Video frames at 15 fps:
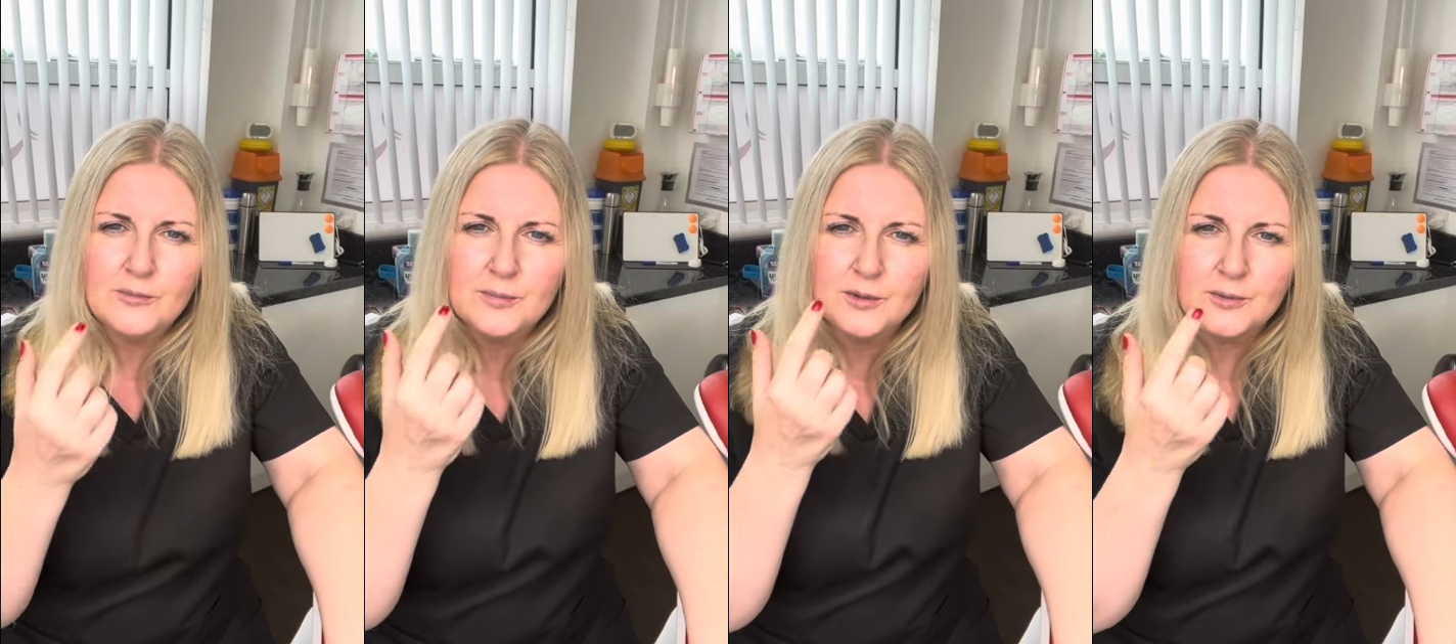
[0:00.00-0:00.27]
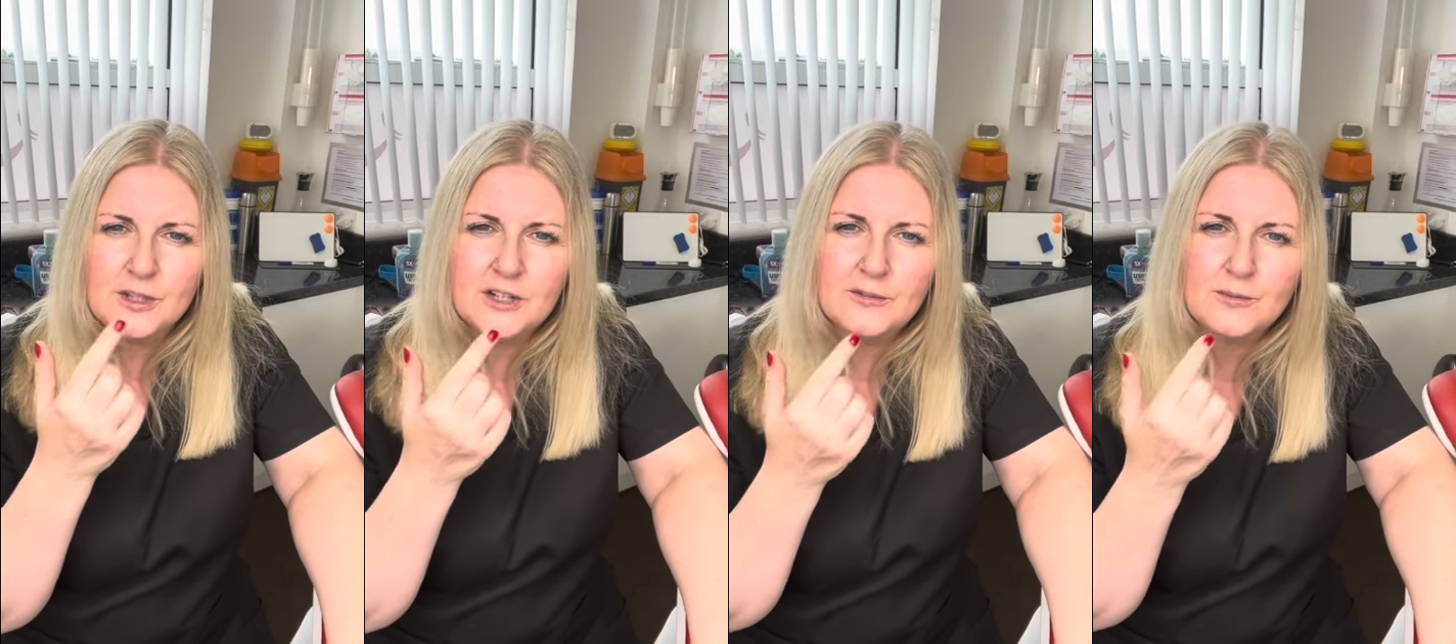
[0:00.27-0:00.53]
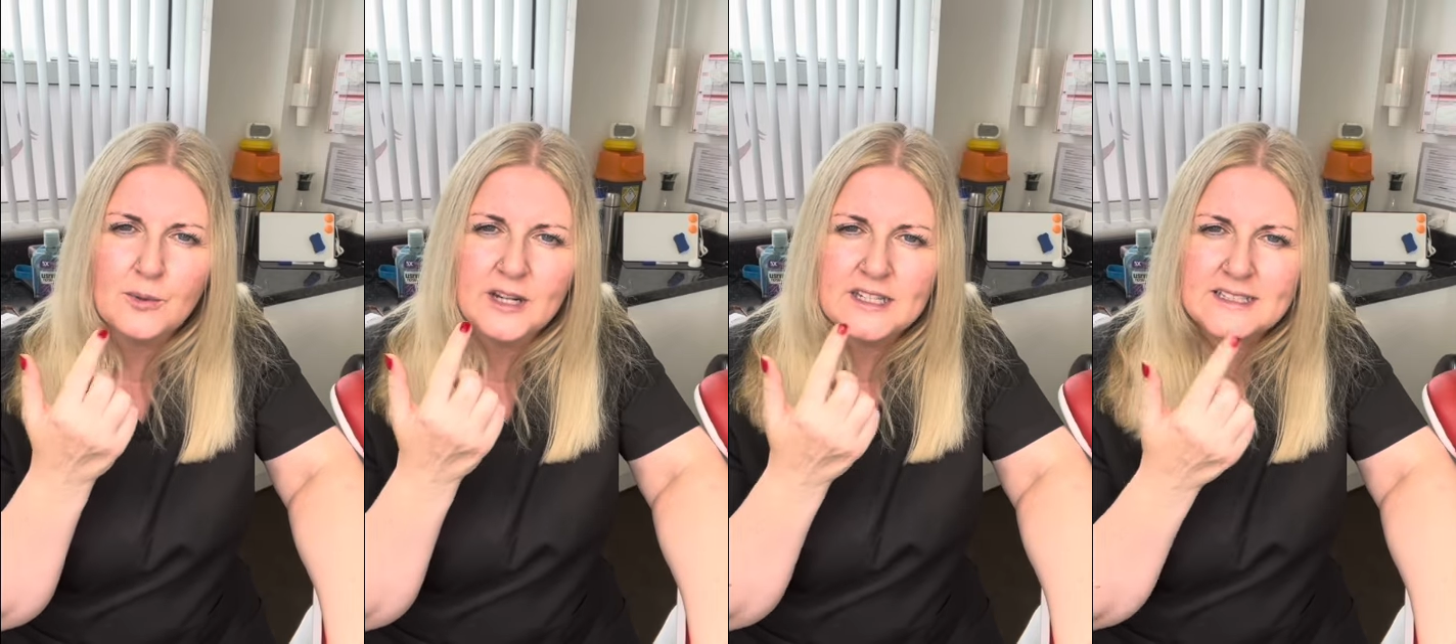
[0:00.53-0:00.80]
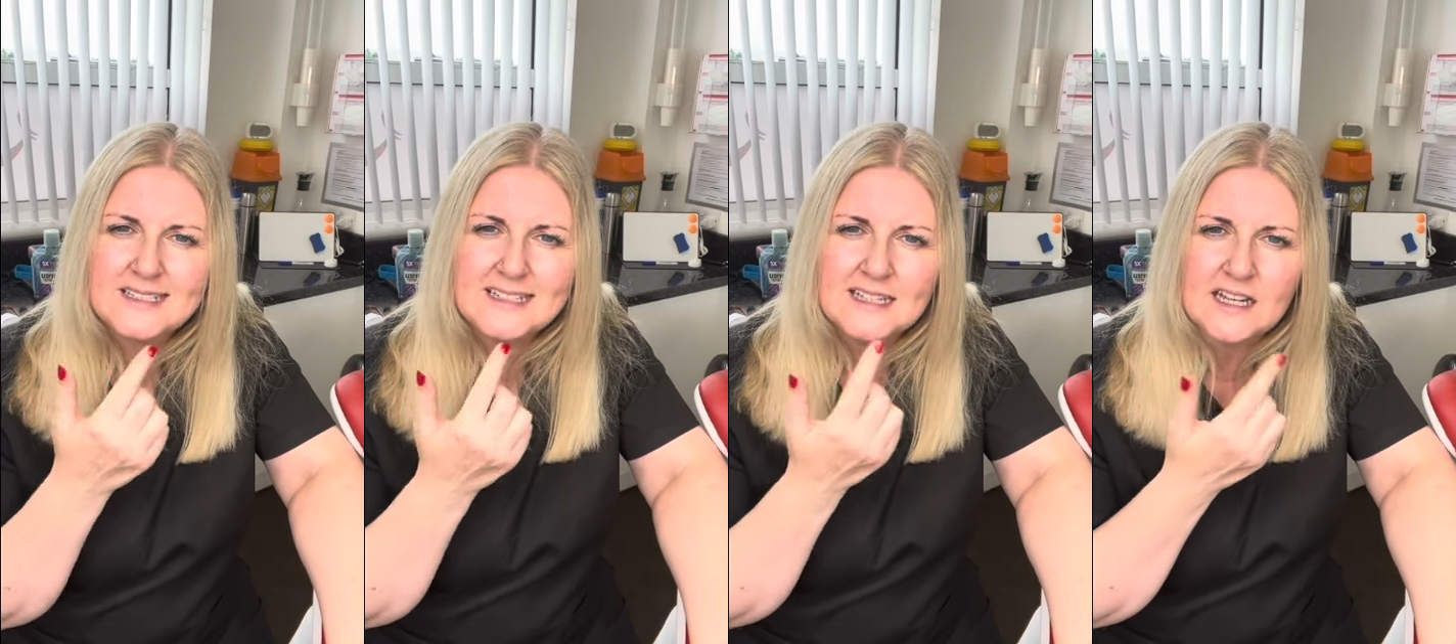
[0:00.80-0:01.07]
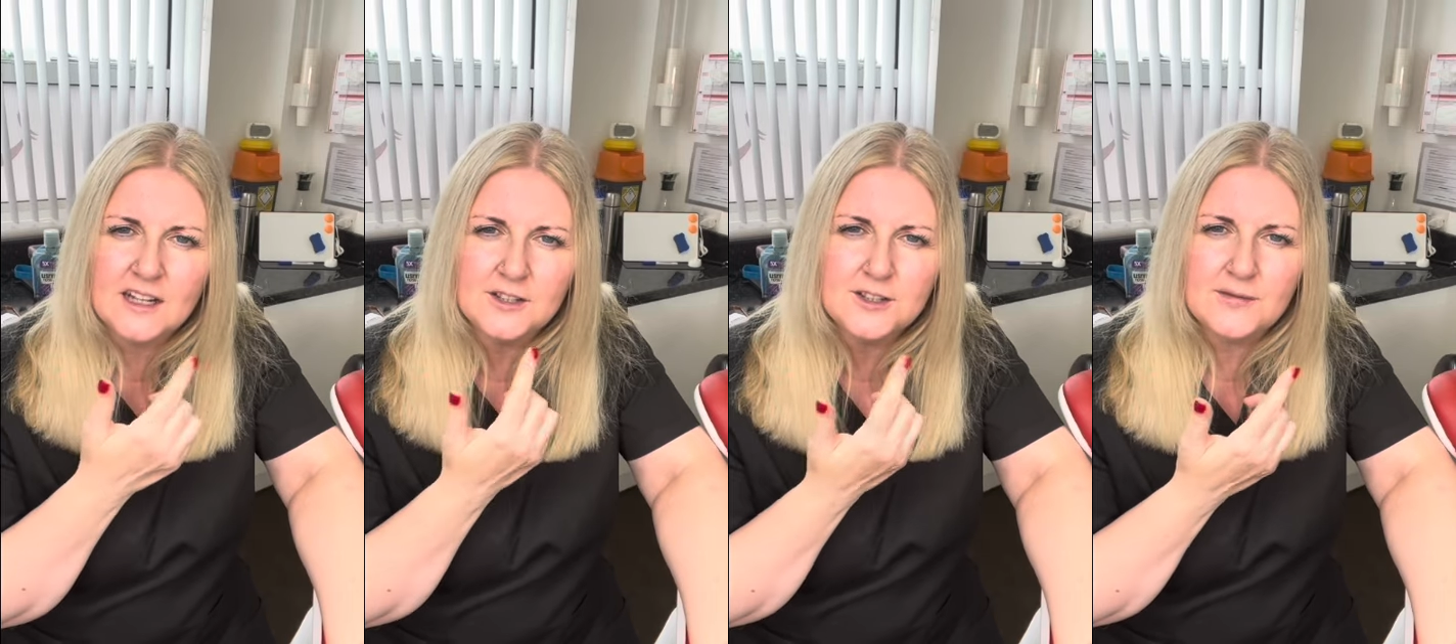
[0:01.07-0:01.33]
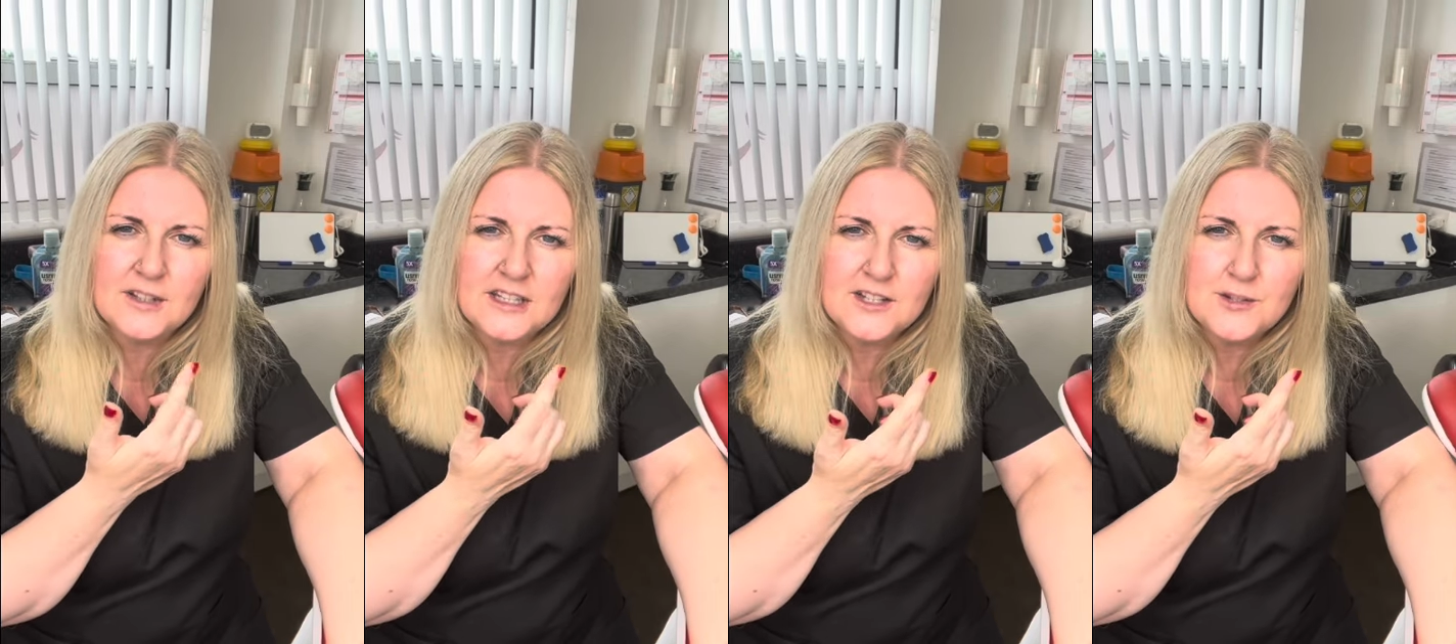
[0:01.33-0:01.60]
but we have white
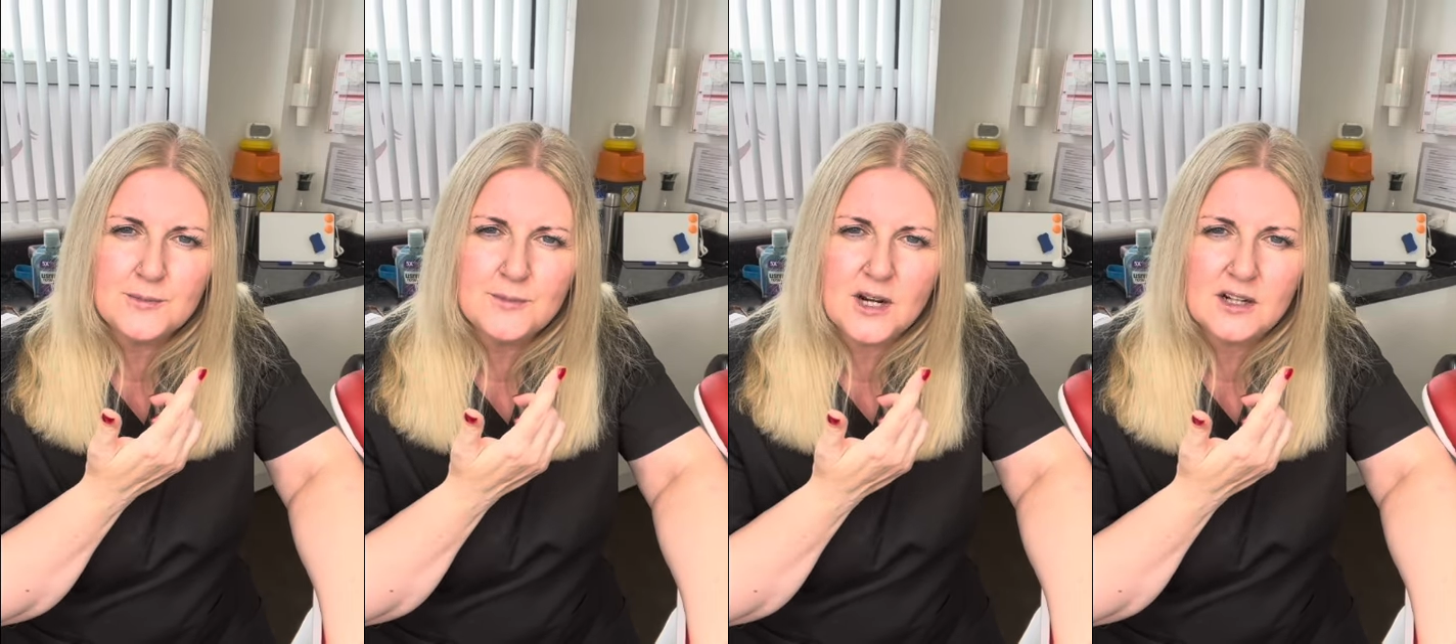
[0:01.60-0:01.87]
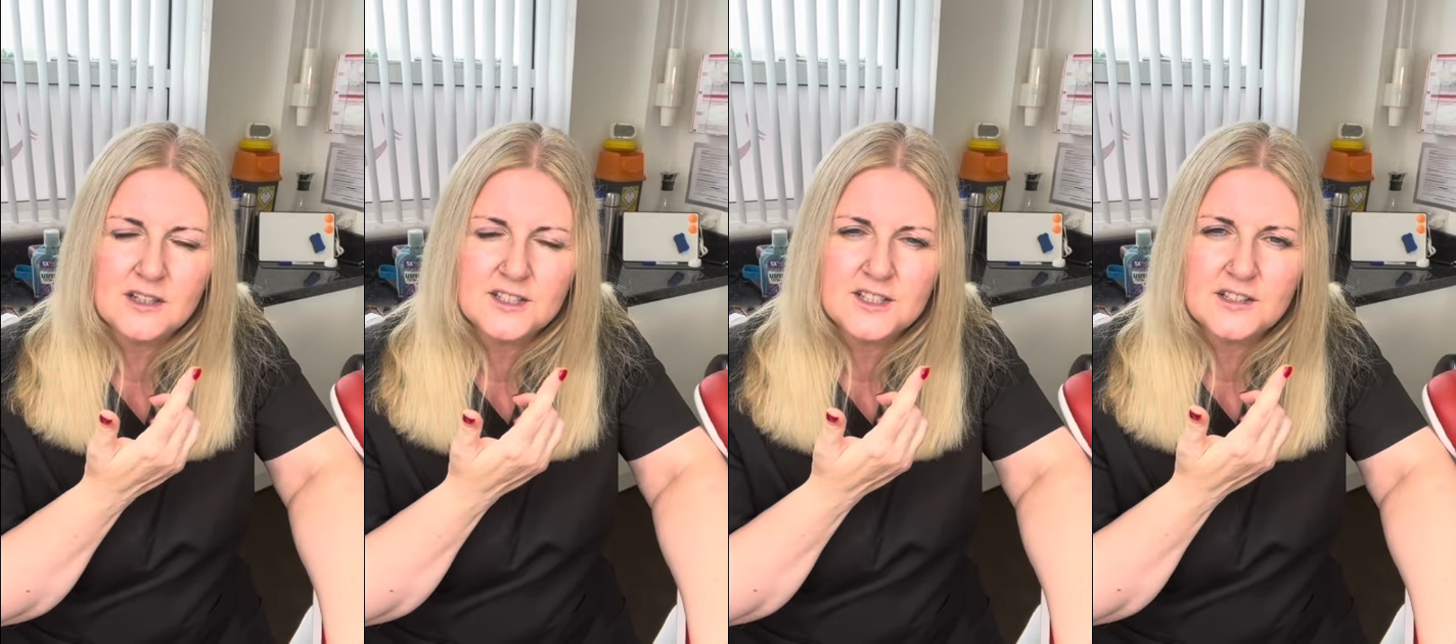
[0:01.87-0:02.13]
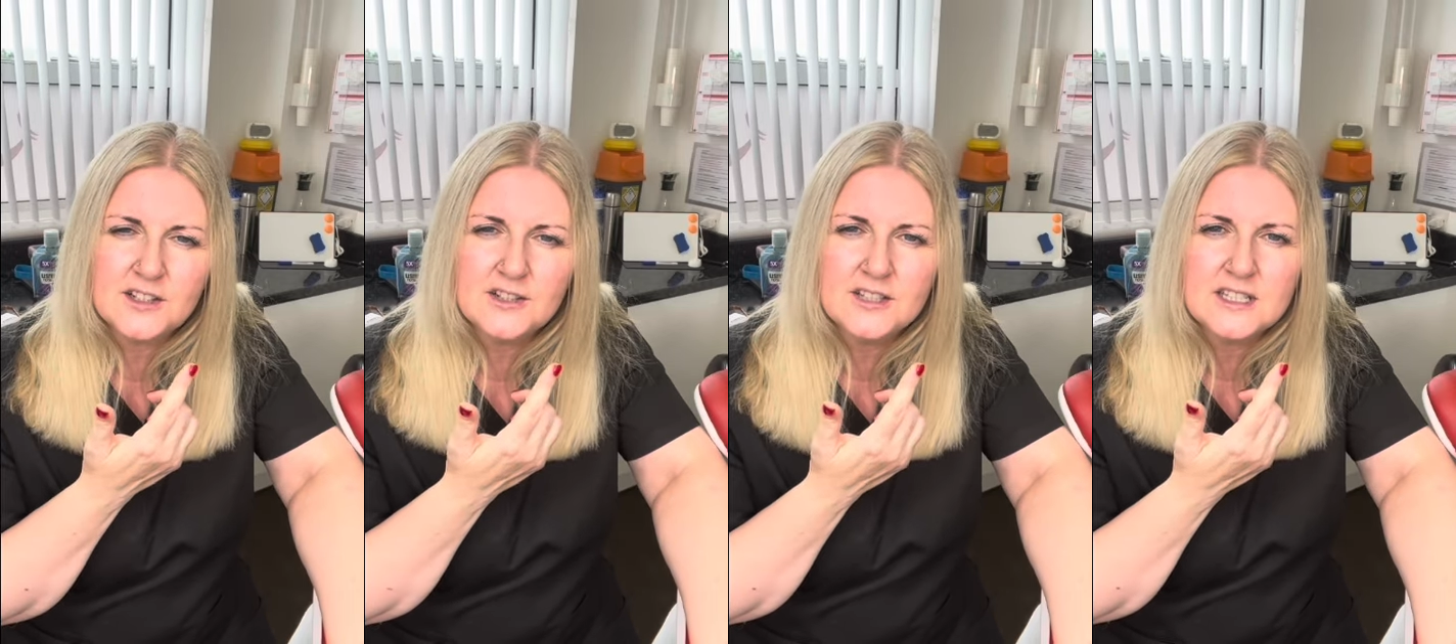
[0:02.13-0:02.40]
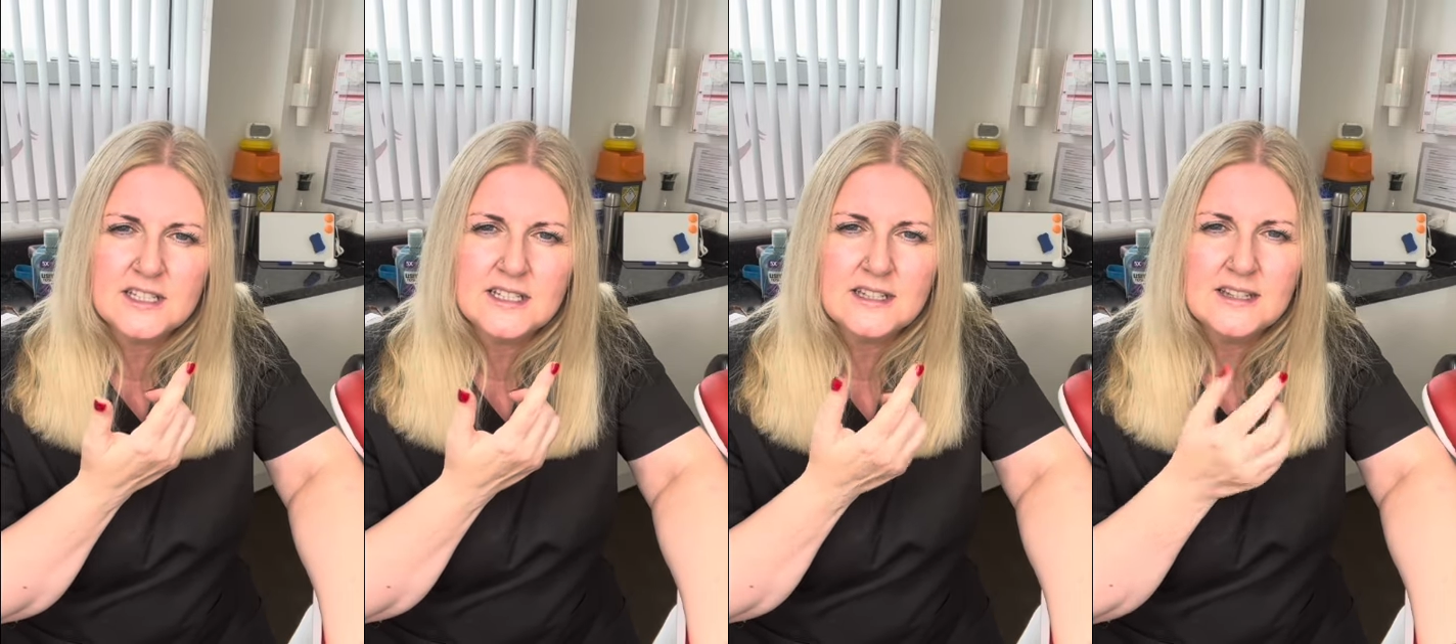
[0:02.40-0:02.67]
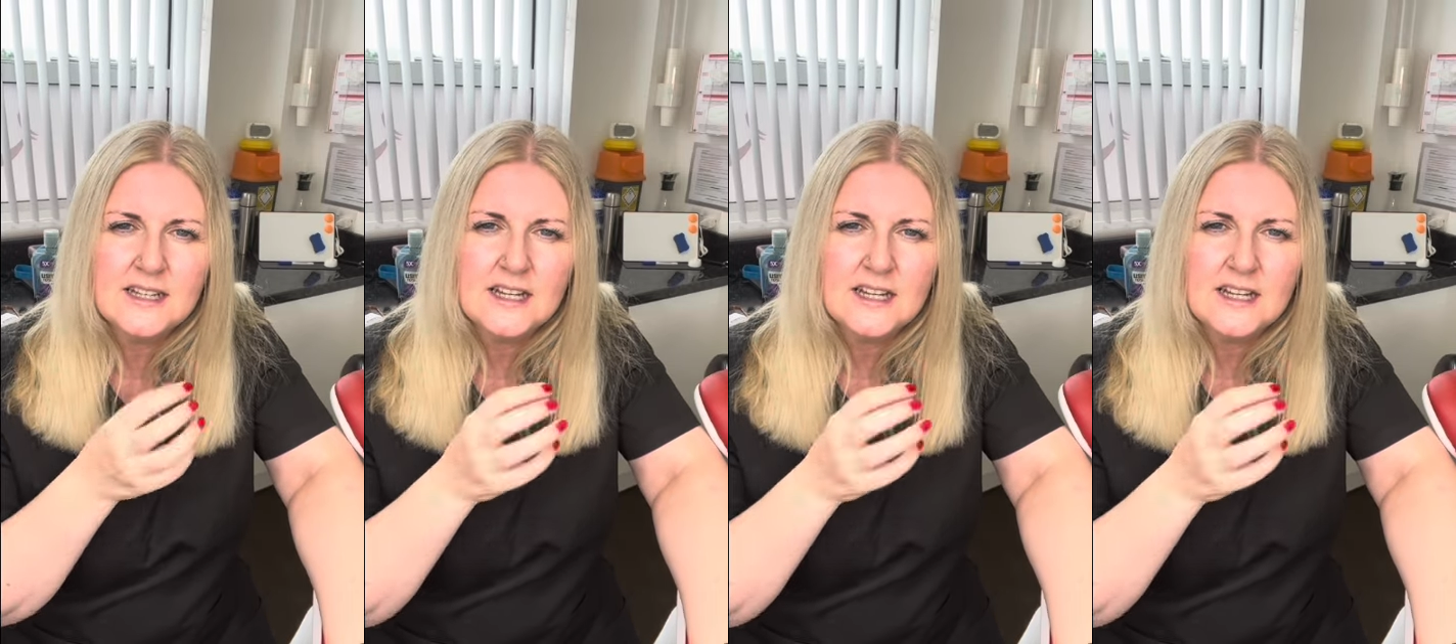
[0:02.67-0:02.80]
decalcification marks around the teeth